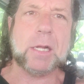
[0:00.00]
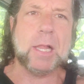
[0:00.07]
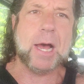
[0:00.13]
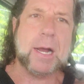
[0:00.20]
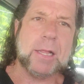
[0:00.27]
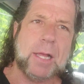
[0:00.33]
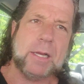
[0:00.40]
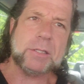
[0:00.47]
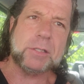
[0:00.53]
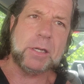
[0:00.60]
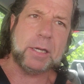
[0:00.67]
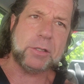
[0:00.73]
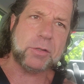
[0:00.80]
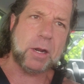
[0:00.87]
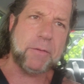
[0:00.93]
o'clock last
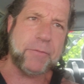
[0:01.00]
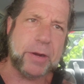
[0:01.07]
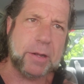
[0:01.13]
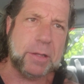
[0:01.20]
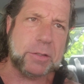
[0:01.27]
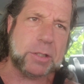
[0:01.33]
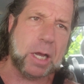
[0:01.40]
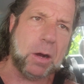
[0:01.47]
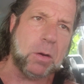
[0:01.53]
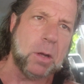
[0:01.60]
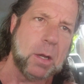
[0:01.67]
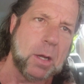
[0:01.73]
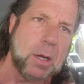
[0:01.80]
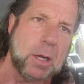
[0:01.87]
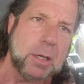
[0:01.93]
night, trying to figure this out,
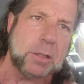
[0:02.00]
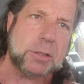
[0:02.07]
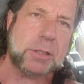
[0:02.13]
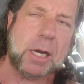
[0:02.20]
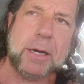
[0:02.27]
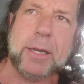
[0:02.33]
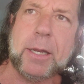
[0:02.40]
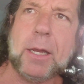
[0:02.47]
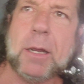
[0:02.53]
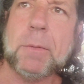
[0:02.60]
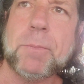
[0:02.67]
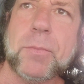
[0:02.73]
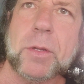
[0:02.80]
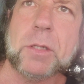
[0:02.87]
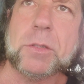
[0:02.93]

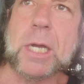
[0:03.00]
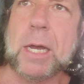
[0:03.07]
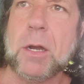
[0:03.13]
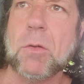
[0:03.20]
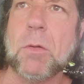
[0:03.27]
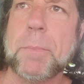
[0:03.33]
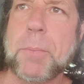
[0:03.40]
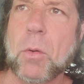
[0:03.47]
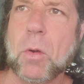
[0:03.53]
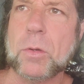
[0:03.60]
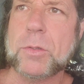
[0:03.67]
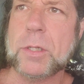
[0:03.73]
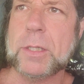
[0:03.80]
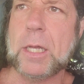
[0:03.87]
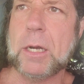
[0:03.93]
studying dyno
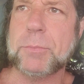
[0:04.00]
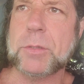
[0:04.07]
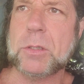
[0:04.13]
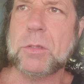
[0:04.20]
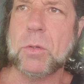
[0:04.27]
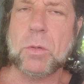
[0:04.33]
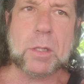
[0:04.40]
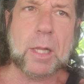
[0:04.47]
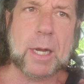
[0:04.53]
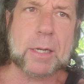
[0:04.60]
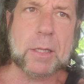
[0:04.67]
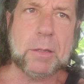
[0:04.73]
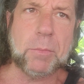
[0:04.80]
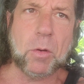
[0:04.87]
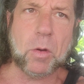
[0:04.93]
reports, and then up to 2 o'clock
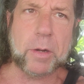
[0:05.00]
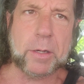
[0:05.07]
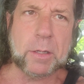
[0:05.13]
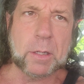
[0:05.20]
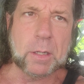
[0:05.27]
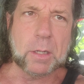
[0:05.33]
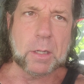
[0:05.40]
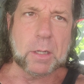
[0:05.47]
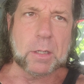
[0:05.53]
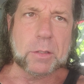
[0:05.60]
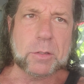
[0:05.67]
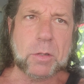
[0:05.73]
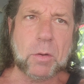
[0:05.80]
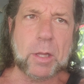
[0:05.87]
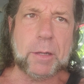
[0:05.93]
in the morning.
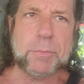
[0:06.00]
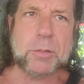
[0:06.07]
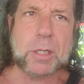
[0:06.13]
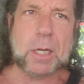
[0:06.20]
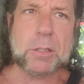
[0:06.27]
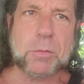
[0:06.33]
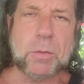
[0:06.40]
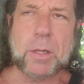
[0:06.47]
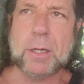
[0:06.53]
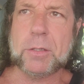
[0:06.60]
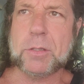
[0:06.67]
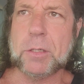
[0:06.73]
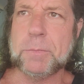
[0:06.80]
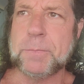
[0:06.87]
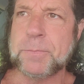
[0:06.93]
Totally obsessed with
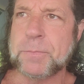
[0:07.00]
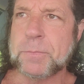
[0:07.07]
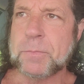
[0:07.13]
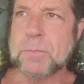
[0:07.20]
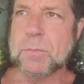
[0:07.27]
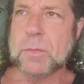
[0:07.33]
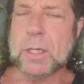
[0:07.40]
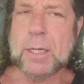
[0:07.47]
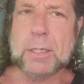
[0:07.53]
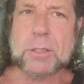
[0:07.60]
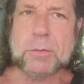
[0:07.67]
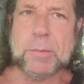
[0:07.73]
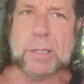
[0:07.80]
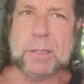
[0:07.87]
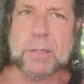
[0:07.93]
this. And
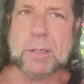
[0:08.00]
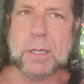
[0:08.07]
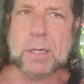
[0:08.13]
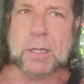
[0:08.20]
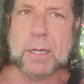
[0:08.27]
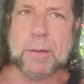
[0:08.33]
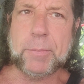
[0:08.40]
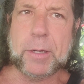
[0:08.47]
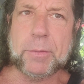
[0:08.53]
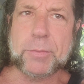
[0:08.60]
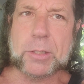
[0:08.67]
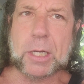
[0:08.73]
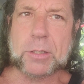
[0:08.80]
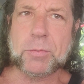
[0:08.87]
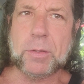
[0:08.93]
it's been, I've been
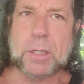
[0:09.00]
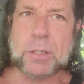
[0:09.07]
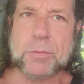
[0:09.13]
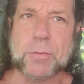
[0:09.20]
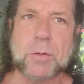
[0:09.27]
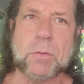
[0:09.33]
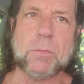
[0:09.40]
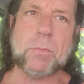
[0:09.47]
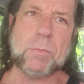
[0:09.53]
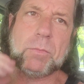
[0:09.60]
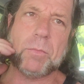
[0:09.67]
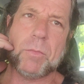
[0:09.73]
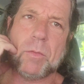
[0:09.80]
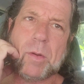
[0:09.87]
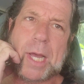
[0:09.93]
obsessed with this for
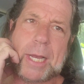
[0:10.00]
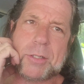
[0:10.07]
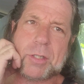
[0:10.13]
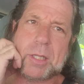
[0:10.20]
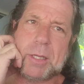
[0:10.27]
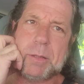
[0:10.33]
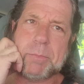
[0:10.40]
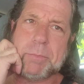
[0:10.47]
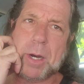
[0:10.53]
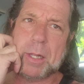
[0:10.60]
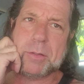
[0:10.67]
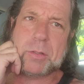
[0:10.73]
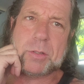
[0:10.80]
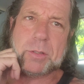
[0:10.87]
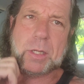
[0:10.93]
actually
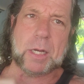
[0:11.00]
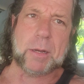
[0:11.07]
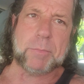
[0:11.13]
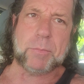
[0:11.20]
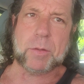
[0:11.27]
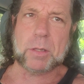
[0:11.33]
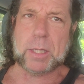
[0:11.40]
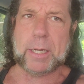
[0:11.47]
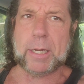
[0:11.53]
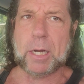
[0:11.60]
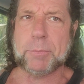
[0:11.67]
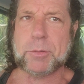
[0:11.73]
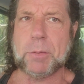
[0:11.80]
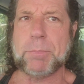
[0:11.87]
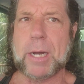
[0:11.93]
months uh, leading
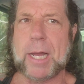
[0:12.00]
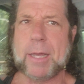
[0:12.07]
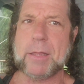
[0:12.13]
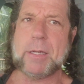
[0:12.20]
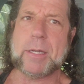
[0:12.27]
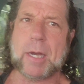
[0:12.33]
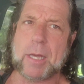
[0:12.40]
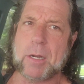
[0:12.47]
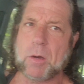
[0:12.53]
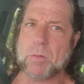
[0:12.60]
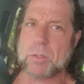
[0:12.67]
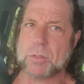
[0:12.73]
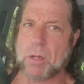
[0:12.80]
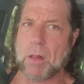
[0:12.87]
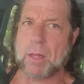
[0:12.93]
up to buying the dyno,
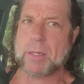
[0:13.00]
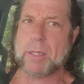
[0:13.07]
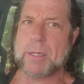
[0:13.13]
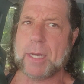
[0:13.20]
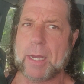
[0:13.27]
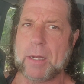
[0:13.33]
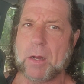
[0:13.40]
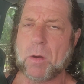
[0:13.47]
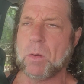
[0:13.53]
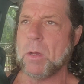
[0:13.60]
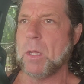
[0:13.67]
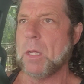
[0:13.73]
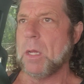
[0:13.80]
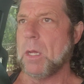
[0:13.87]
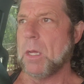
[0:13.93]
installing the dyno.
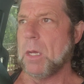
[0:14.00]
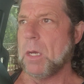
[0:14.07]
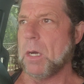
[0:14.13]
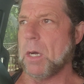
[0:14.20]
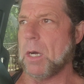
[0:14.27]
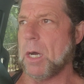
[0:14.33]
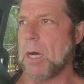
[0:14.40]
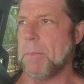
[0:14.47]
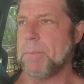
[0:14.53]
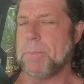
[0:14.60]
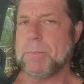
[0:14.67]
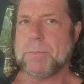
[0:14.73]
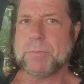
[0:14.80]
Um,